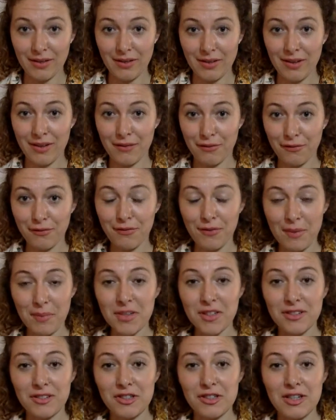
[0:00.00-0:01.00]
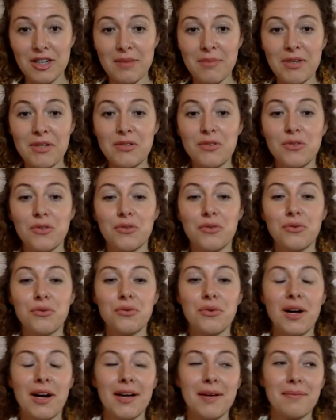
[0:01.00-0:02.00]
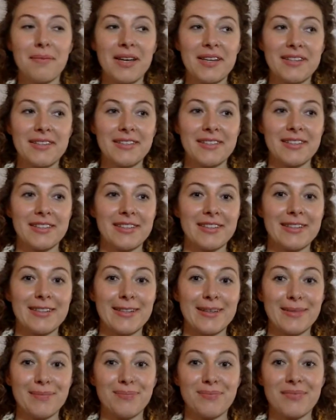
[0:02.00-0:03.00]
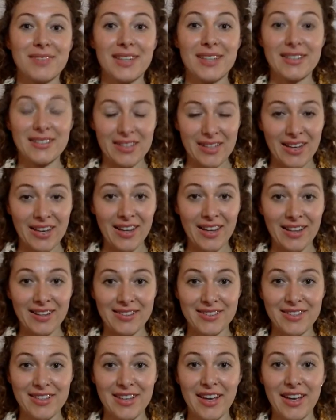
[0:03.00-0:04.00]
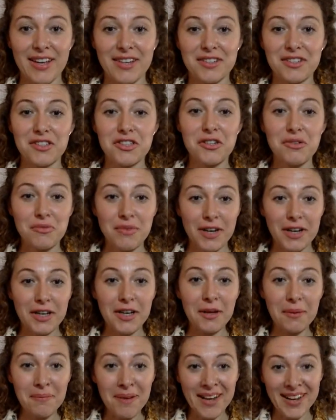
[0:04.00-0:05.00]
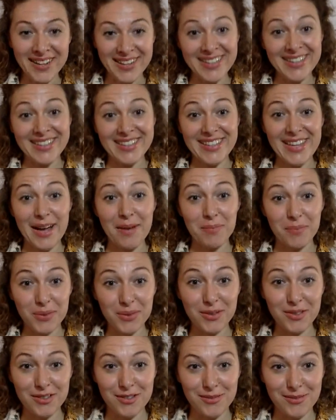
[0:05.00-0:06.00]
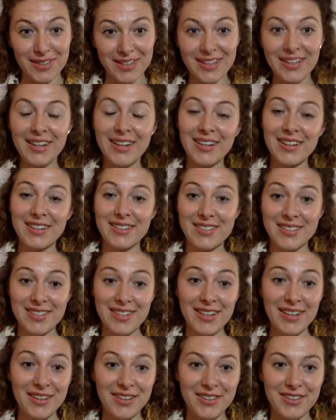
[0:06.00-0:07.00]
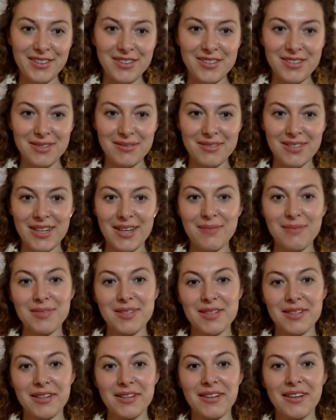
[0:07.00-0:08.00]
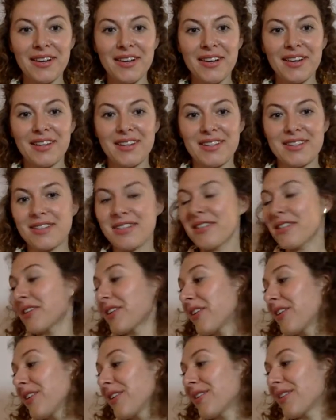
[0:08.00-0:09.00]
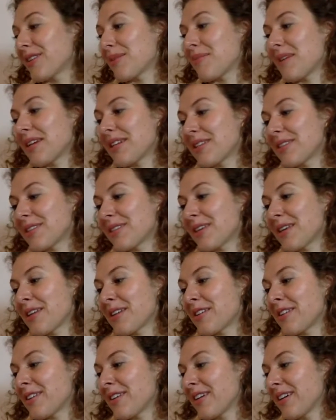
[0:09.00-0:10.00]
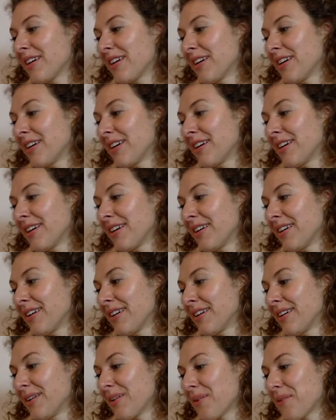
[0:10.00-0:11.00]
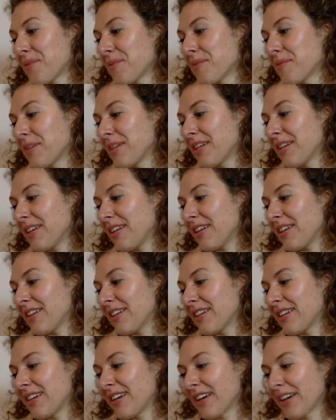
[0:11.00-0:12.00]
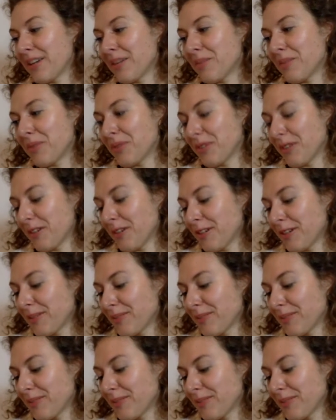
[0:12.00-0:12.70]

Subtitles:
a feminine shaman who I met in Thailand, and she recommended that book to me. You see how it goes sometimes? So this is called The Medicine Woman in a Guidebook.